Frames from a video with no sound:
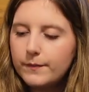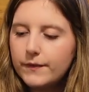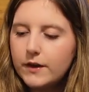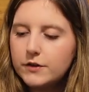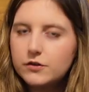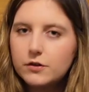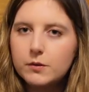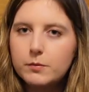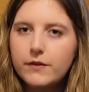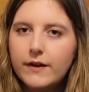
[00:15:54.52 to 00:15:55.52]
I just don't
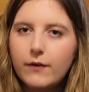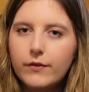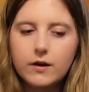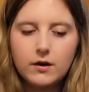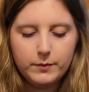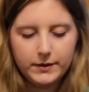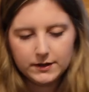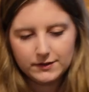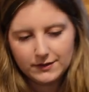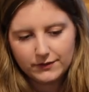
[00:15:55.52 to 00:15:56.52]
want to put that on the carpet
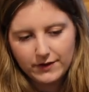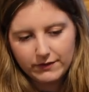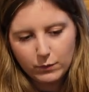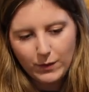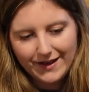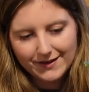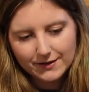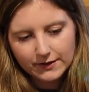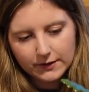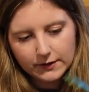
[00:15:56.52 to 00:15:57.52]
because it's very
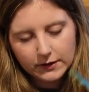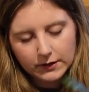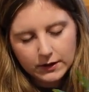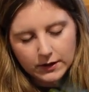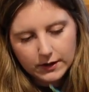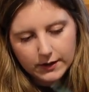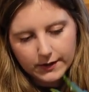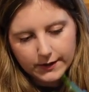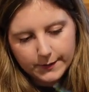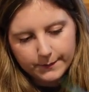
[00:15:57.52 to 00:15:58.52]
wet.
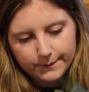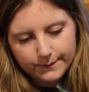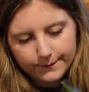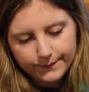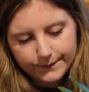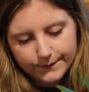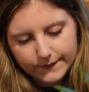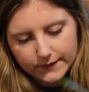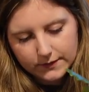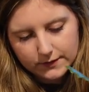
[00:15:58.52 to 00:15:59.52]
That
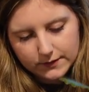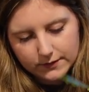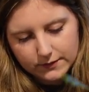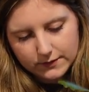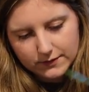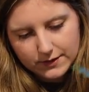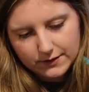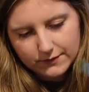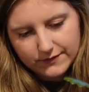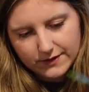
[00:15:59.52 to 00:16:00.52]

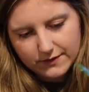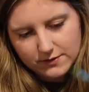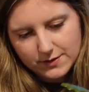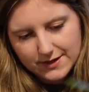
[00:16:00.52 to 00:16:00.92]
is very wet.